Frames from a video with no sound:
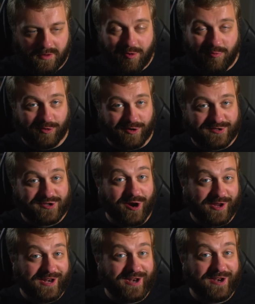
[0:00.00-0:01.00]
We're going to
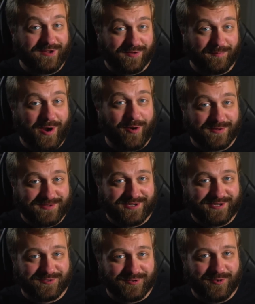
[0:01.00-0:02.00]
start getting into some better ones
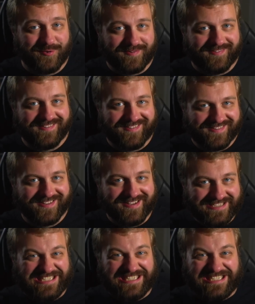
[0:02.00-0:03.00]
here soon.
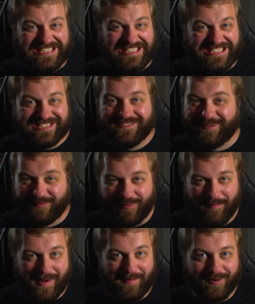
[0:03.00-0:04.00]

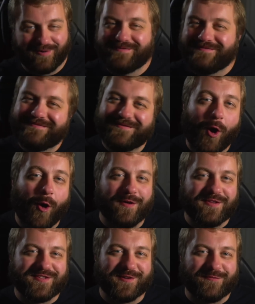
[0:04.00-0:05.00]
Remember,
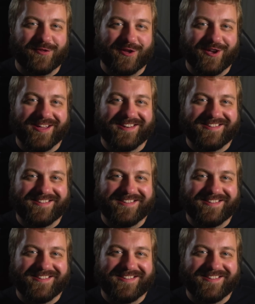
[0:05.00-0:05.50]
always look for the good.